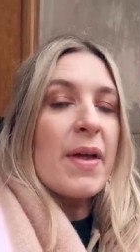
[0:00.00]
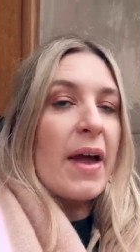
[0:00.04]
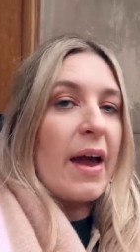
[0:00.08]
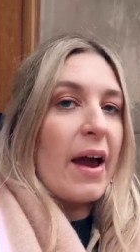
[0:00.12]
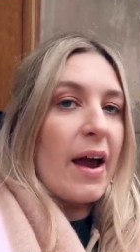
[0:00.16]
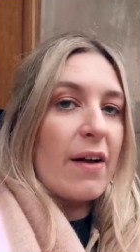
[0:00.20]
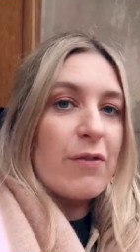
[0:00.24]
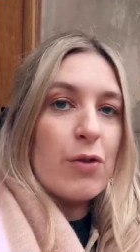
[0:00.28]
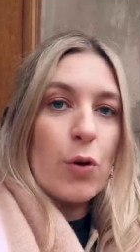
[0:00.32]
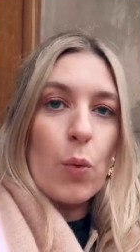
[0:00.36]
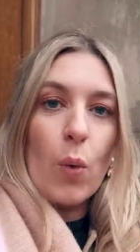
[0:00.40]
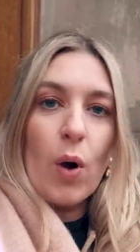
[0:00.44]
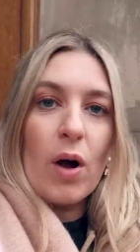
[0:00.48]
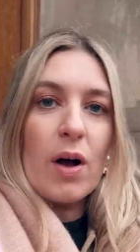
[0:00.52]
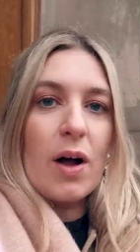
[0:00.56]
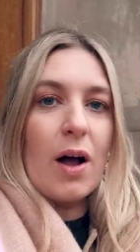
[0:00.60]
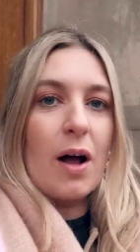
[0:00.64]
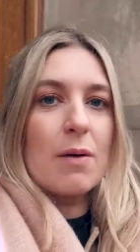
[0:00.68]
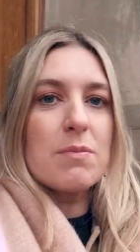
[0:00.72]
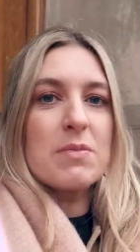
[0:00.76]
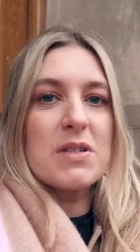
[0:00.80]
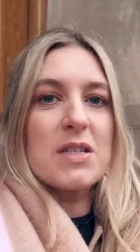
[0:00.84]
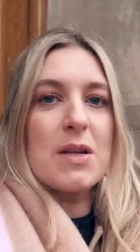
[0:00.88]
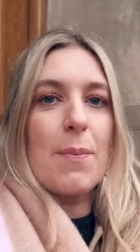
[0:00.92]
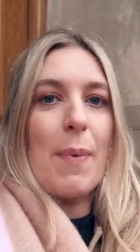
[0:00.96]
Everyone
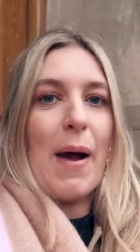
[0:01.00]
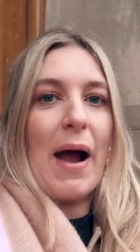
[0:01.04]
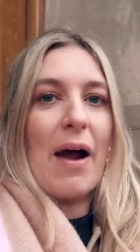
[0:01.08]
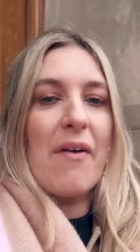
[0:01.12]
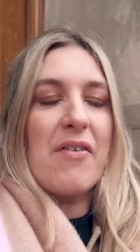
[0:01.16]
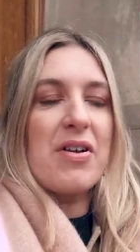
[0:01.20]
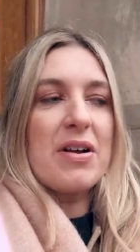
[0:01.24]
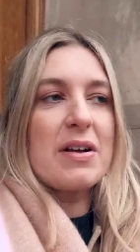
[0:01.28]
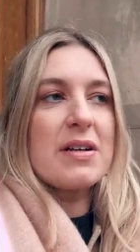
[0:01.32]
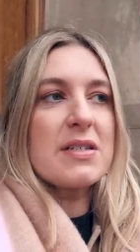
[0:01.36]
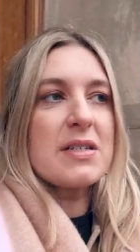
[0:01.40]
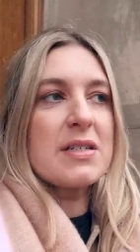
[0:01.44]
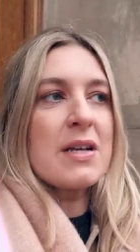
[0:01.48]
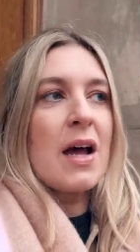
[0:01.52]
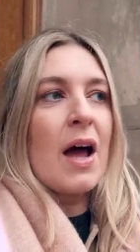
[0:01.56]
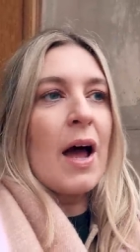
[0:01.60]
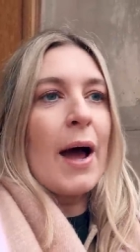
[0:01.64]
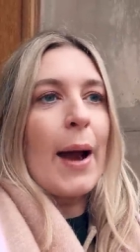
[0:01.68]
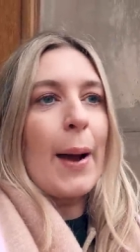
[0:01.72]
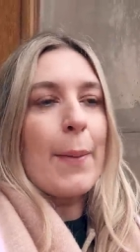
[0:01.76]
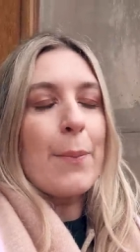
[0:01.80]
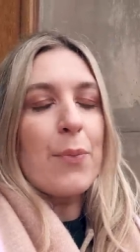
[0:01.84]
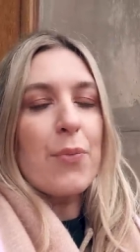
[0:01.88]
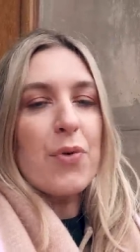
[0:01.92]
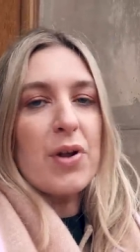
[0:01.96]
comes to Paris.
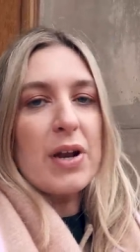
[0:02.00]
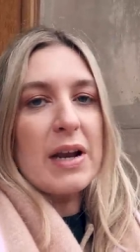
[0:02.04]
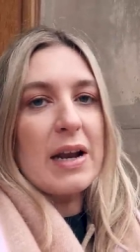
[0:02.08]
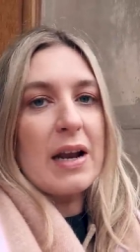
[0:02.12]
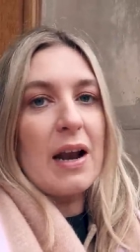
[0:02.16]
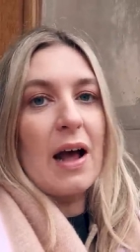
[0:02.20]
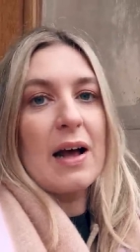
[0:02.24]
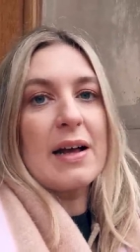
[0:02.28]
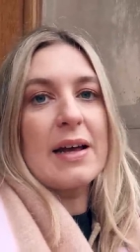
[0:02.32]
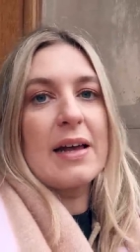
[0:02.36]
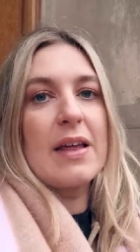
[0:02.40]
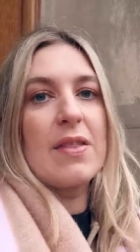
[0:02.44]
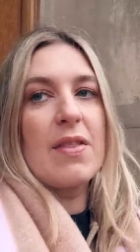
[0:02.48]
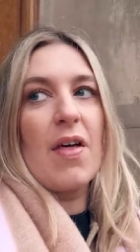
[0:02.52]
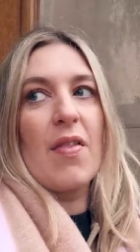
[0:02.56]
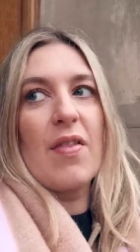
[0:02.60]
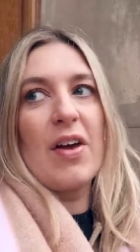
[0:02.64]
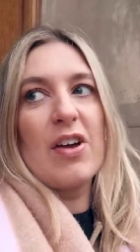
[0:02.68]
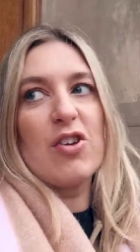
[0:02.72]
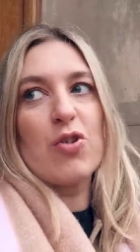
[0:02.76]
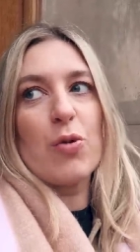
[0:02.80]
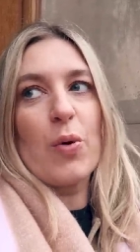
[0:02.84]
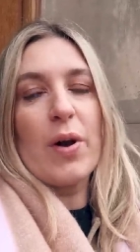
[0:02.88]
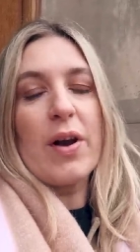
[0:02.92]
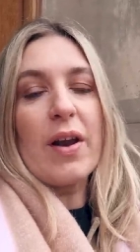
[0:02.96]
I'm really lucky that
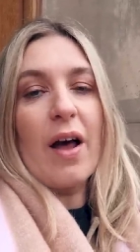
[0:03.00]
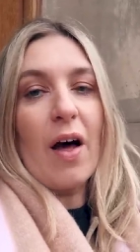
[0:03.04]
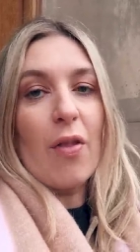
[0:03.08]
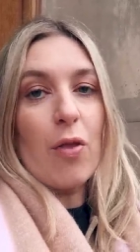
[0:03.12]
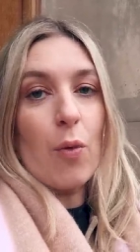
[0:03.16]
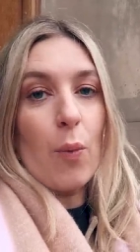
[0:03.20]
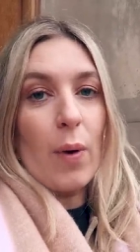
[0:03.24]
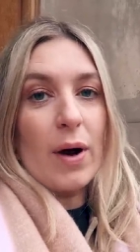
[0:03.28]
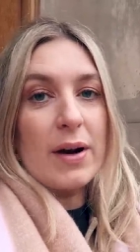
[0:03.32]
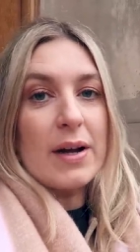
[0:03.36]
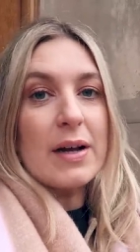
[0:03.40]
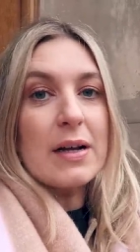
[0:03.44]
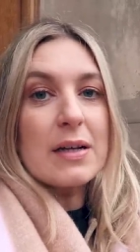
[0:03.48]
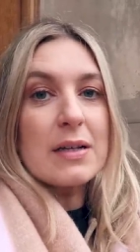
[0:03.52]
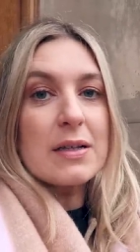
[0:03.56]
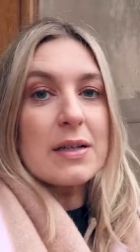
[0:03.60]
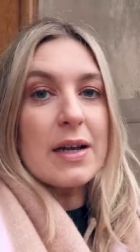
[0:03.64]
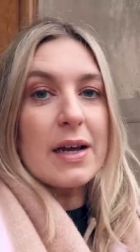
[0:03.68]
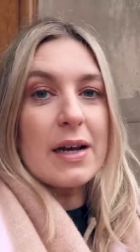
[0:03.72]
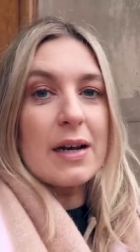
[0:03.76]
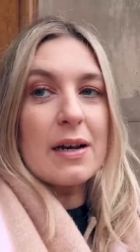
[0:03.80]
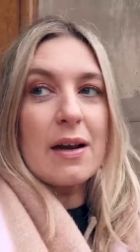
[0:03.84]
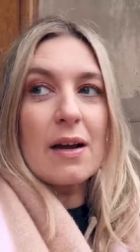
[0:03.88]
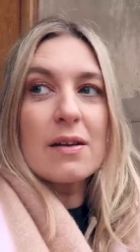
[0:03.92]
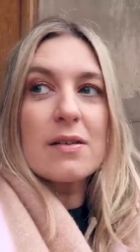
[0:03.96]
they do another one in
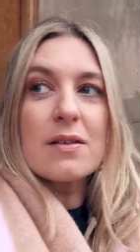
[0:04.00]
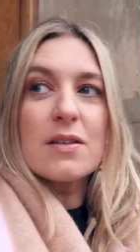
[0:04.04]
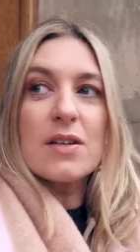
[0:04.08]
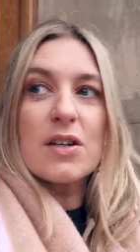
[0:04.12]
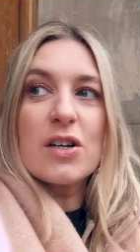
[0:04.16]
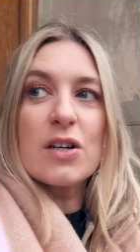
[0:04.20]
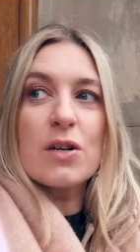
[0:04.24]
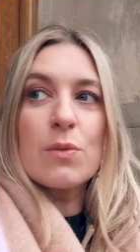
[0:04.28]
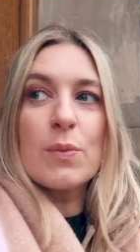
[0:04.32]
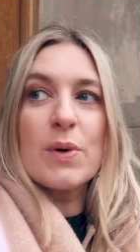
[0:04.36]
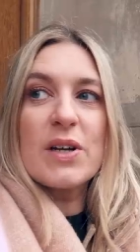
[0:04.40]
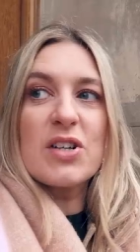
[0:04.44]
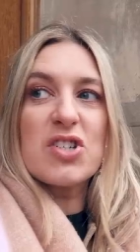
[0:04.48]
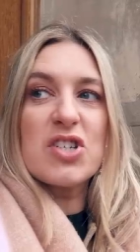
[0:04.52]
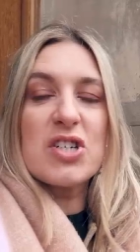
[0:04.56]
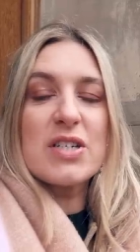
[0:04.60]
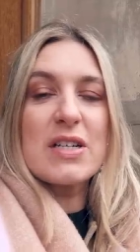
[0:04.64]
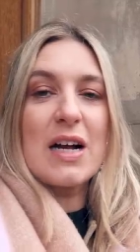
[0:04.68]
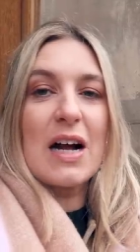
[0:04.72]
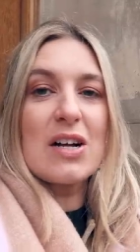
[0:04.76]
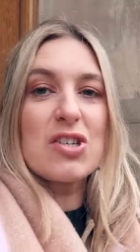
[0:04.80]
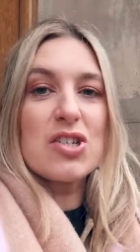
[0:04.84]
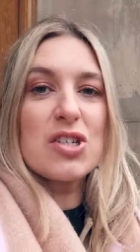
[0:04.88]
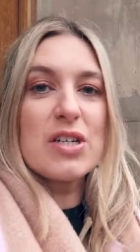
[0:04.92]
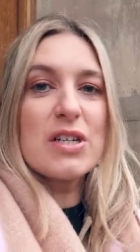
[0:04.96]
London, which is
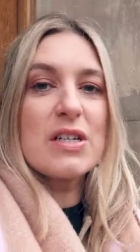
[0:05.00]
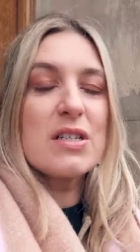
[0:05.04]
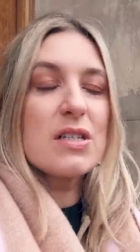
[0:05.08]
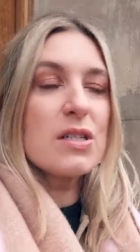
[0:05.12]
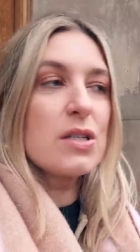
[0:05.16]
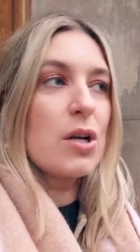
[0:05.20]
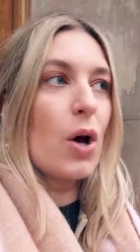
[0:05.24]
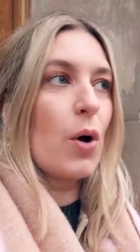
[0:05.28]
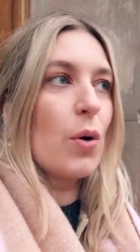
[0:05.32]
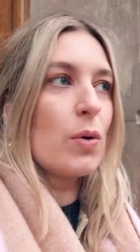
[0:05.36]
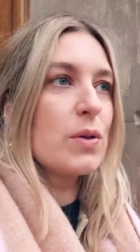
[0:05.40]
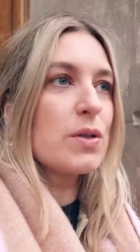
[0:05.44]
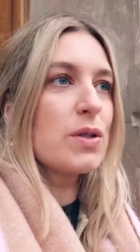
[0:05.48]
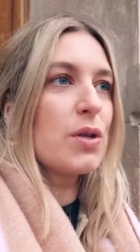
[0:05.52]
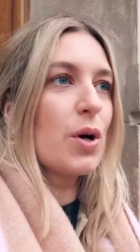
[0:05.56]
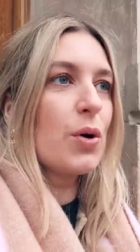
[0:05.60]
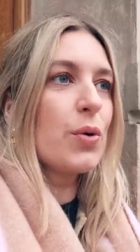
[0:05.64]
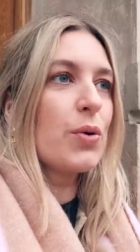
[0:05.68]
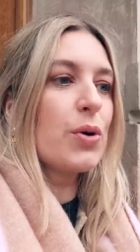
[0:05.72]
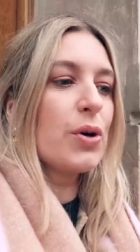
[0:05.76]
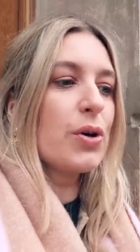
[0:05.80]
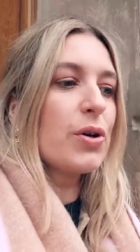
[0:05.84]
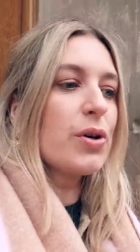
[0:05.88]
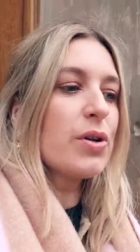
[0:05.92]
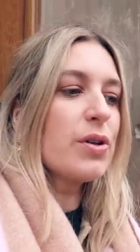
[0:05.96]
actually so, so
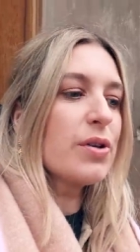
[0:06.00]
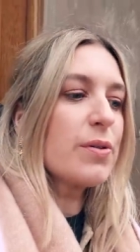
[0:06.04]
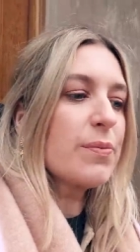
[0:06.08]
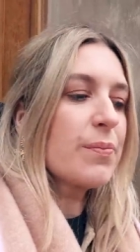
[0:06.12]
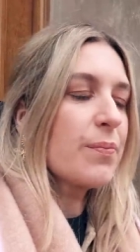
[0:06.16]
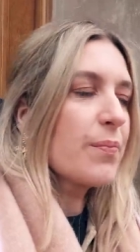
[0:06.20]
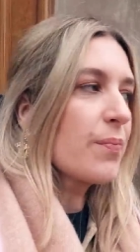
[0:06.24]
good.